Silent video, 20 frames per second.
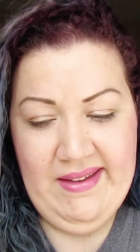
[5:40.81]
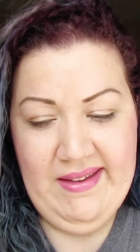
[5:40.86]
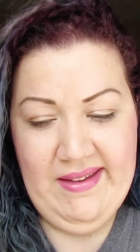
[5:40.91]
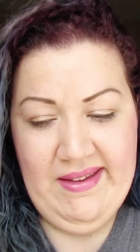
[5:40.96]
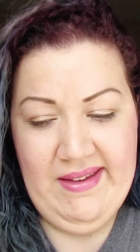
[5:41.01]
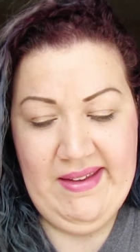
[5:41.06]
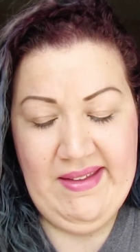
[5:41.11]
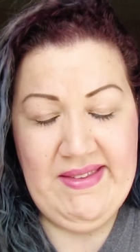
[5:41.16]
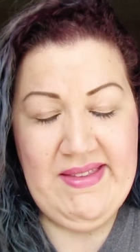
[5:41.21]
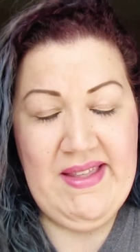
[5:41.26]

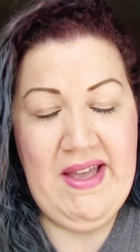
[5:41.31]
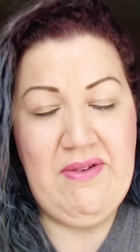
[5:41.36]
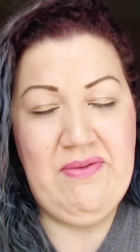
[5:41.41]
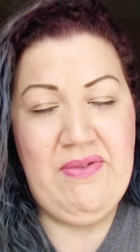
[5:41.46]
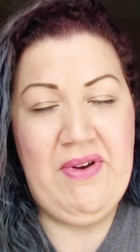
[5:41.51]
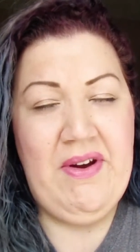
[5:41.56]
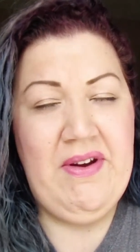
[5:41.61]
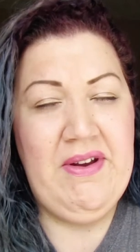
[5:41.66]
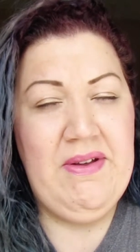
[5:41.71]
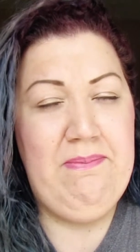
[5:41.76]
it's not
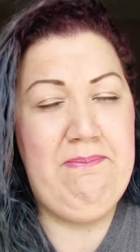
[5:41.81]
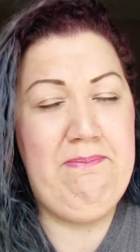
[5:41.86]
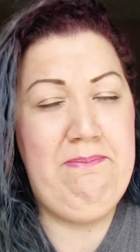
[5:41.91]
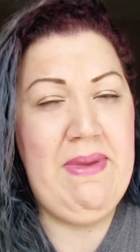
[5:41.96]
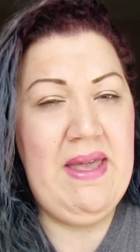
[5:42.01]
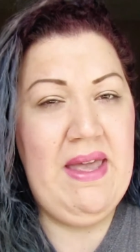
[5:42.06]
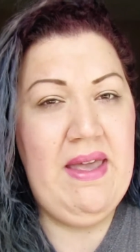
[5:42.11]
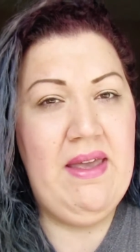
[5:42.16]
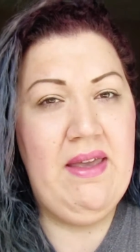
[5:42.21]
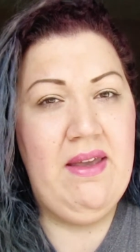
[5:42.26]
very
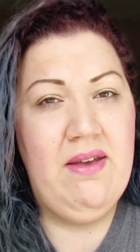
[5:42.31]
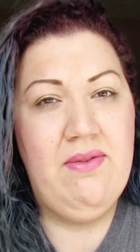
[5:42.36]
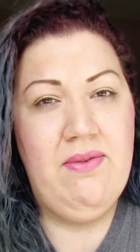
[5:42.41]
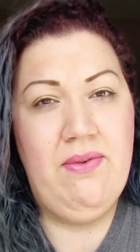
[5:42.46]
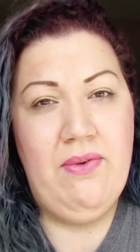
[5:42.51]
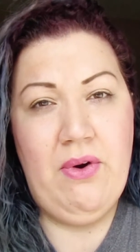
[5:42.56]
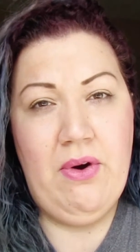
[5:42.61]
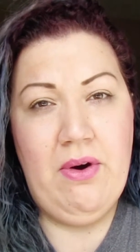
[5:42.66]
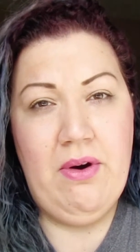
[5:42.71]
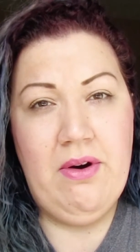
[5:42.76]
big
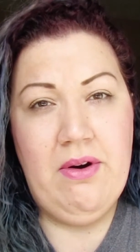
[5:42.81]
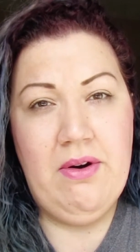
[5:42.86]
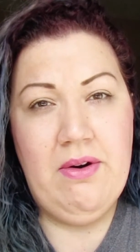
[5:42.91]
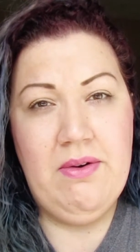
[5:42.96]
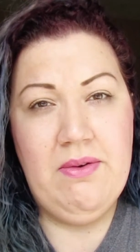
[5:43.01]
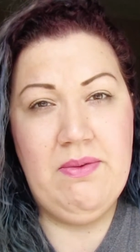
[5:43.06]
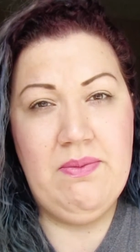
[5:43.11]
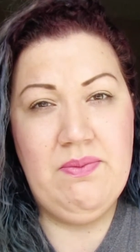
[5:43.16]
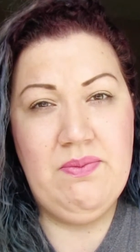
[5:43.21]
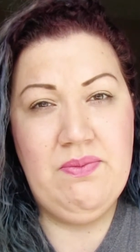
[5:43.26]

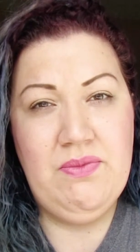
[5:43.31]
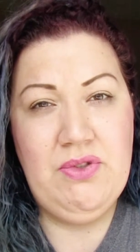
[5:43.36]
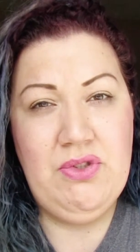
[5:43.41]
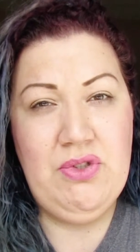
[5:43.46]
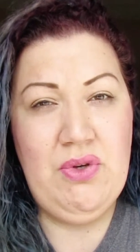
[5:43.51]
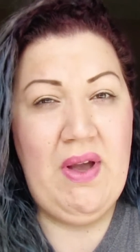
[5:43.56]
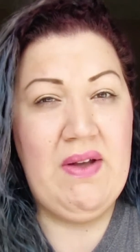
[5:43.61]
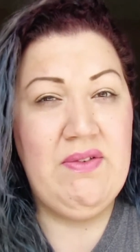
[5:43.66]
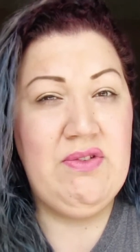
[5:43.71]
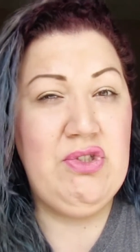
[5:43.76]
to
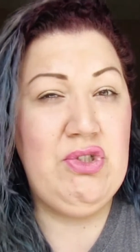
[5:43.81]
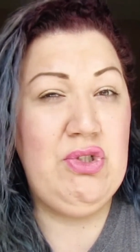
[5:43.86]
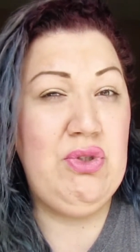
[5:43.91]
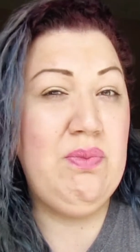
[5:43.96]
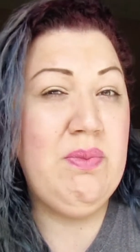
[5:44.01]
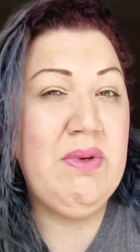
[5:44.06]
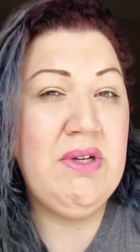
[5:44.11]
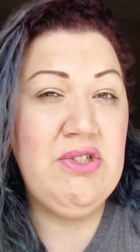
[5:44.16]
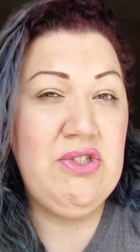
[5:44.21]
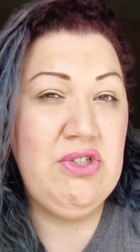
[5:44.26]
have too
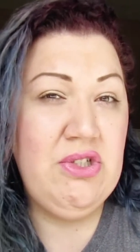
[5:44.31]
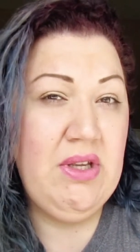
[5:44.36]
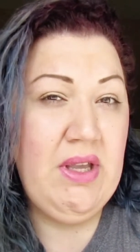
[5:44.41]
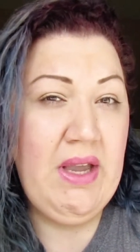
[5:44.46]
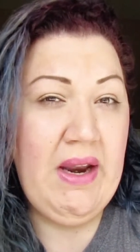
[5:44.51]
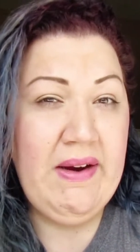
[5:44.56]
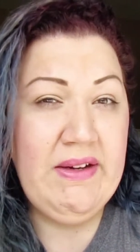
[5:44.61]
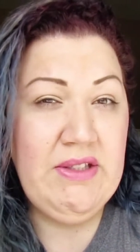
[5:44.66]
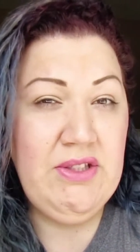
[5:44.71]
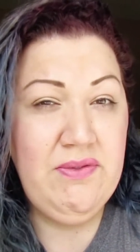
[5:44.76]
much
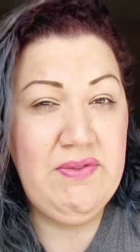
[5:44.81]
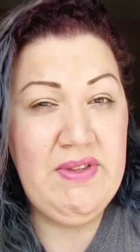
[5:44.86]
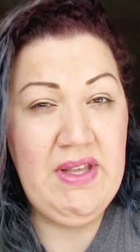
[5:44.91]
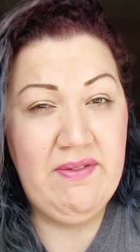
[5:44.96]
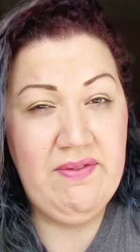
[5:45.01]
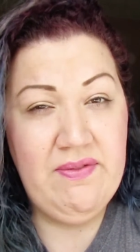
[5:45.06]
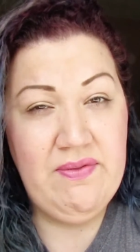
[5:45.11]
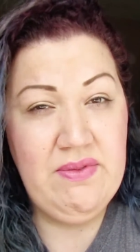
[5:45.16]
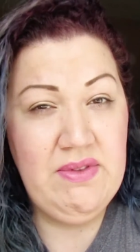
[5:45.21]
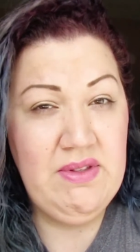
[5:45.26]
character
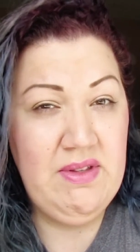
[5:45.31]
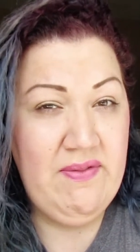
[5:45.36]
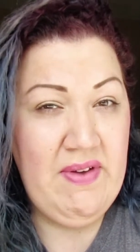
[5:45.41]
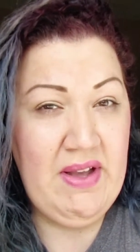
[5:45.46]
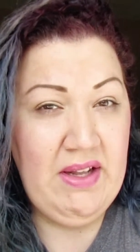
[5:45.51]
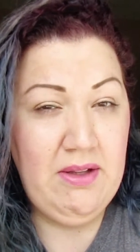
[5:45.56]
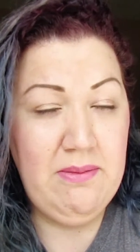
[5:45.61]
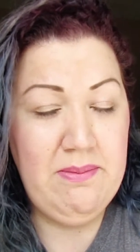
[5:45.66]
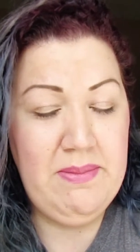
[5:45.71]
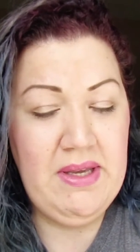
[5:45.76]

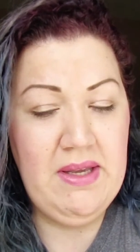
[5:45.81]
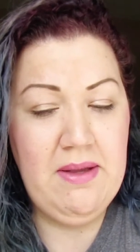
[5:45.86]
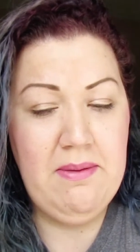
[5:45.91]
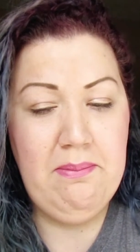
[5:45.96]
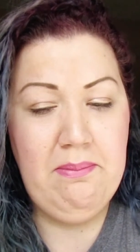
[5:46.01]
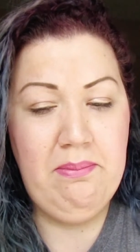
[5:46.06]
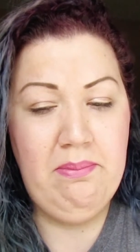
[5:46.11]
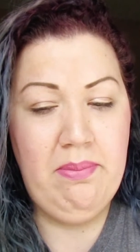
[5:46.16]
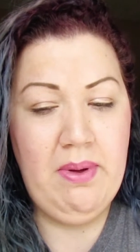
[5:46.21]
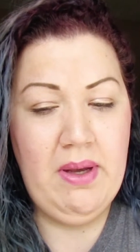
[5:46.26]

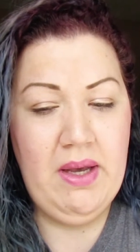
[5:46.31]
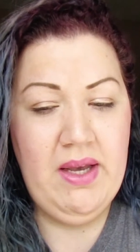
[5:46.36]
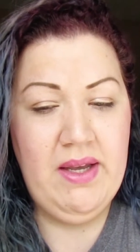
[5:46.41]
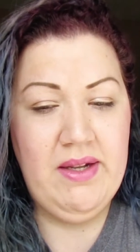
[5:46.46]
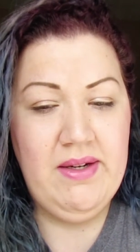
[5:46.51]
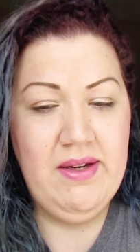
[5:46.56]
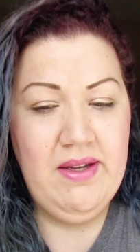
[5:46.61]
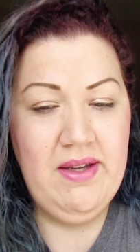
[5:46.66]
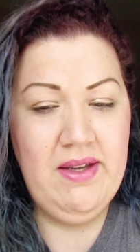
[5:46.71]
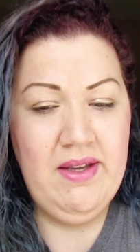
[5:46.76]
development, but
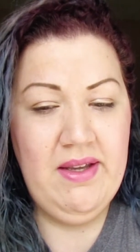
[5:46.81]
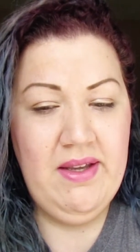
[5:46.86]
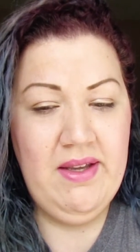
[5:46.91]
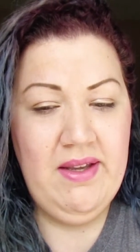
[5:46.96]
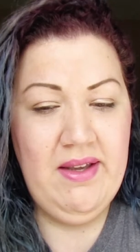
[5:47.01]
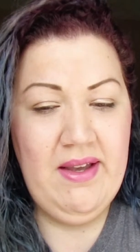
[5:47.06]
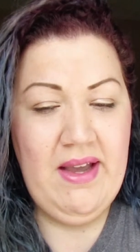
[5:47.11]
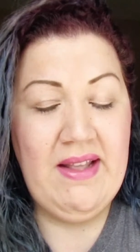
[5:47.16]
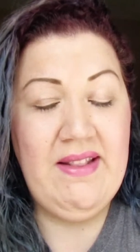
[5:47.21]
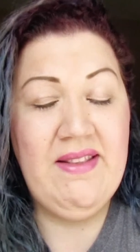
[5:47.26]

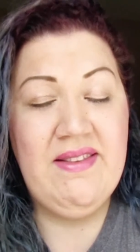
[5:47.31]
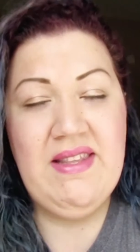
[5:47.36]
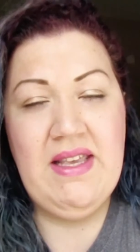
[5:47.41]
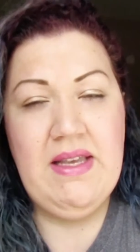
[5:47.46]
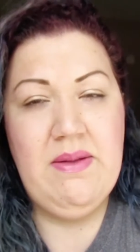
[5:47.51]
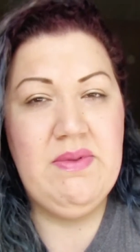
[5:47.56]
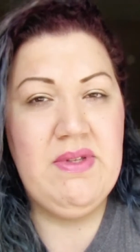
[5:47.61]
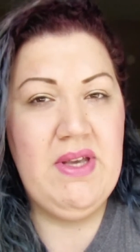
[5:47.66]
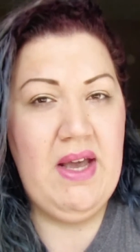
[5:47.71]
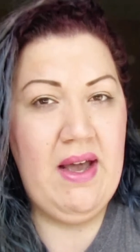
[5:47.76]
at the
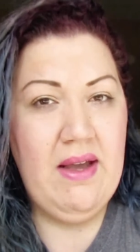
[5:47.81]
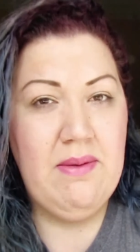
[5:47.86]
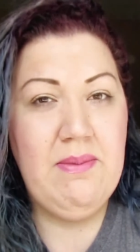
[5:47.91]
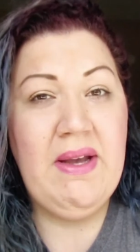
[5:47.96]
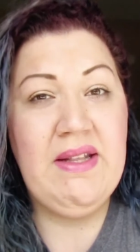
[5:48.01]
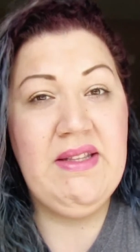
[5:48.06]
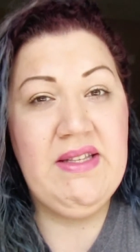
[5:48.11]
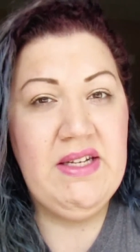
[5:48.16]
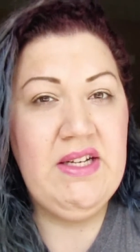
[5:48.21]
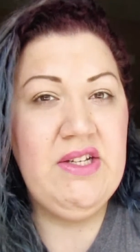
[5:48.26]
same time, I
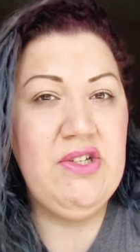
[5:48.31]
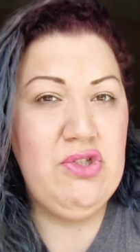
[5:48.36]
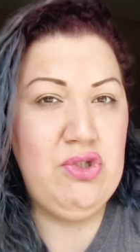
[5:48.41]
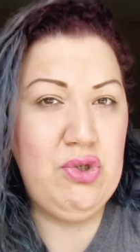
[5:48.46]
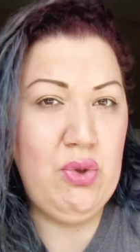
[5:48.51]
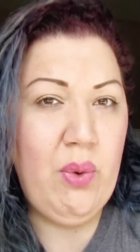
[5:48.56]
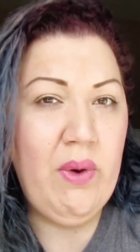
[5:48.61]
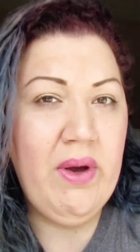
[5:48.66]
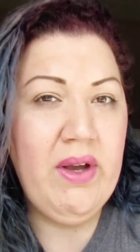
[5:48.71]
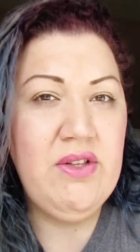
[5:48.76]
did
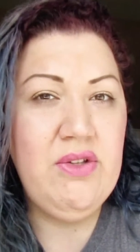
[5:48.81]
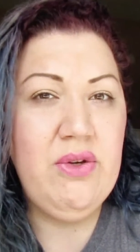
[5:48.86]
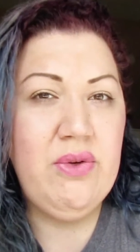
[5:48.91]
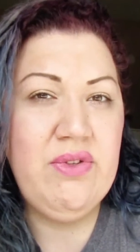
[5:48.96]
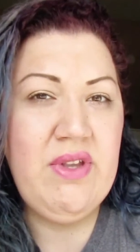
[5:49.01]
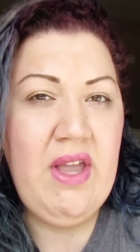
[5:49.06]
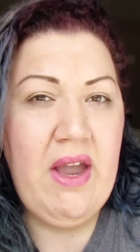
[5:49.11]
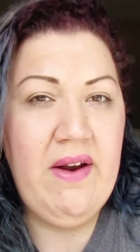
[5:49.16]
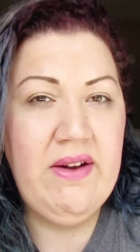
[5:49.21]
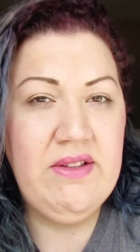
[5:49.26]
enjoy those
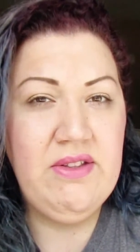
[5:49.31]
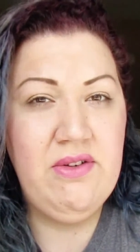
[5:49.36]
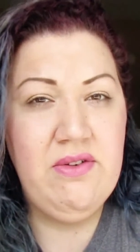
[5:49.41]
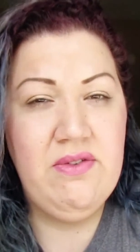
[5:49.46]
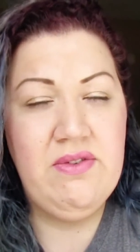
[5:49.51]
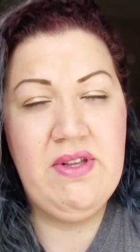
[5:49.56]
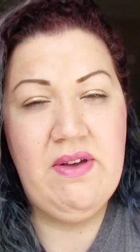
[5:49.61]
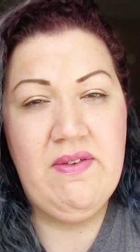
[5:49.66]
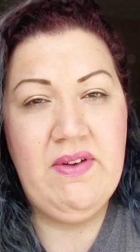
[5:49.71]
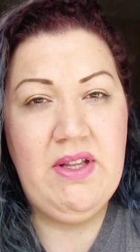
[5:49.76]
character
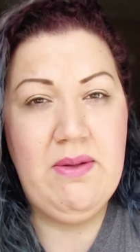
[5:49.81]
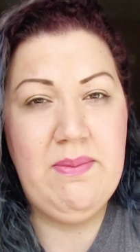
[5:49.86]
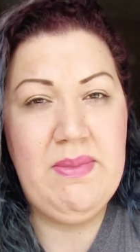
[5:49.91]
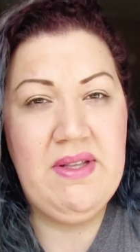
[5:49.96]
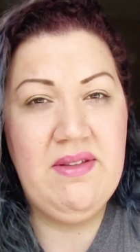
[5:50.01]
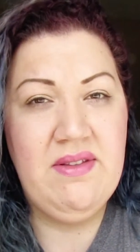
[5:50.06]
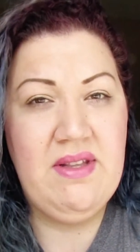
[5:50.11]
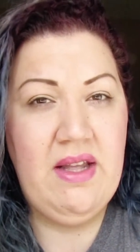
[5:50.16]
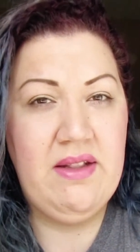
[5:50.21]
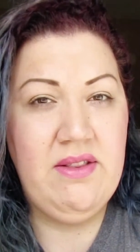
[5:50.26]

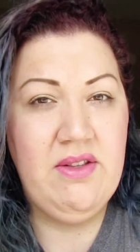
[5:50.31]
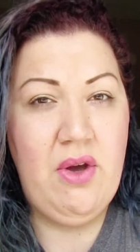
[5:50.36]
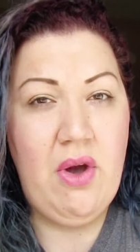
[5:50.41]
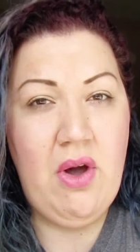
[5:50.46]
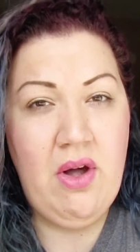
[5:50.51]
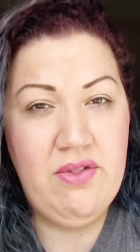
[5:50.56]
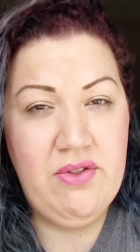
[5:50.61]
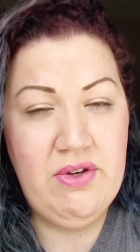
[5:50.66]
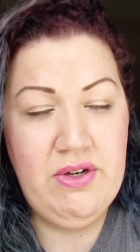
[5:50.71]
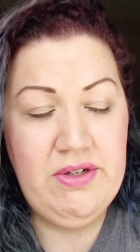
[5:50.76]
developments that the
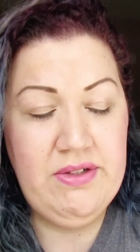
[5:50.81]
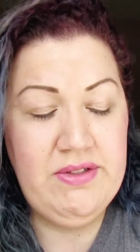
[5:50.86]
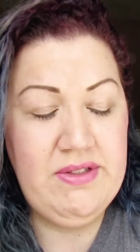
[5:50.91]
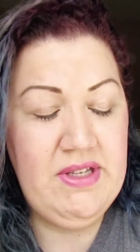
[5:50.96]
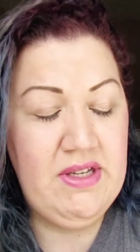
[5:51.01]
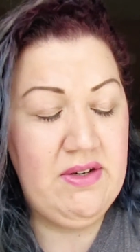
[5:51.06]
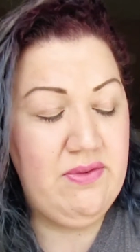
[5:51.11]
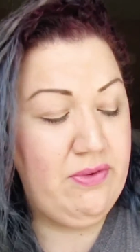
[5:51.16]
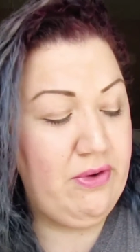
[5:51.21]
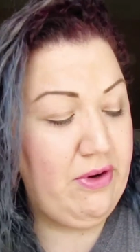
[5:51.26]
author
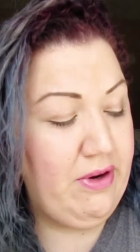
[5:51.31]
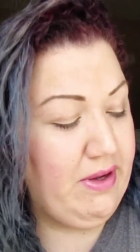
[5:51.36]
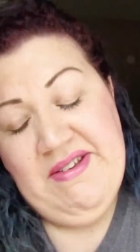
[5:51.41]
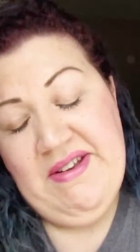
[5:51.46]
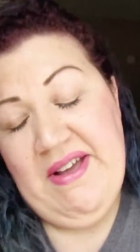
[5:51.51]
did for us.